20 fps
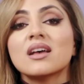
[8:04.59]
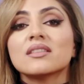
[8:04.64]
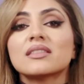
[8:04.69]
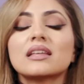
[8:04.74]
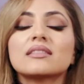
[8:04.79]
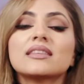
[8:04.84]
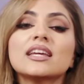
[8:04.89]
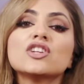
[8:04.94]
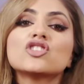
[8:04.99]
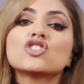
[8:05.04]

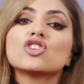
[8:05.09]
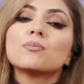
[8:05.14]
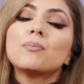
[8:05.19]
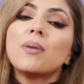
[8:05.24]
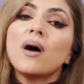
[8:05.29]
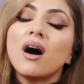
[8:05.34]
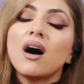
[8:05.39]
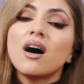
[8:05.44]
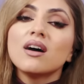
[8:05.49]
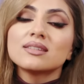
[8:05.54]
that they should
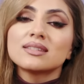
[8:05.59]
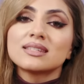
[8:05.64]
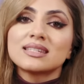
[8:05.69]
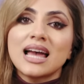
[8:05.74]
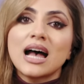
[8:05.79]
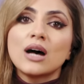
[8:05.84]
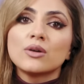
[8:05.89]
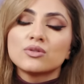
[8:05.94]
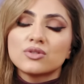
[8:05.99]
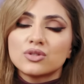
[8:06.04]
pass
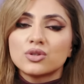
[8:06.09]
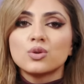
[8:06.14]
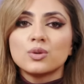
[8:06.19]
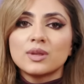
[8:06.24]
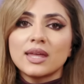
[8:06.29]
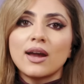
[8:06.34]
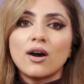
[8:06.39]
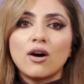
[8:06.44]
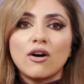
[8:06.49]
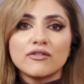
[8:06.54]
down to
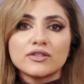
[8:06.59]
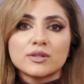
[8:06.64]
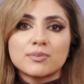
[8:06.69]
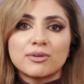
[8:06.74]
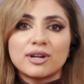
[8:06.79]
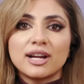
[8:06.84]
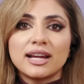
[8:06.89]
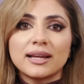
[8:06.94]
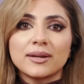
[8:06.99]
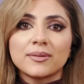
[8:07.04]
their
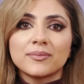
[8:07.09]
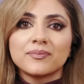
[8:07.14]
offspring.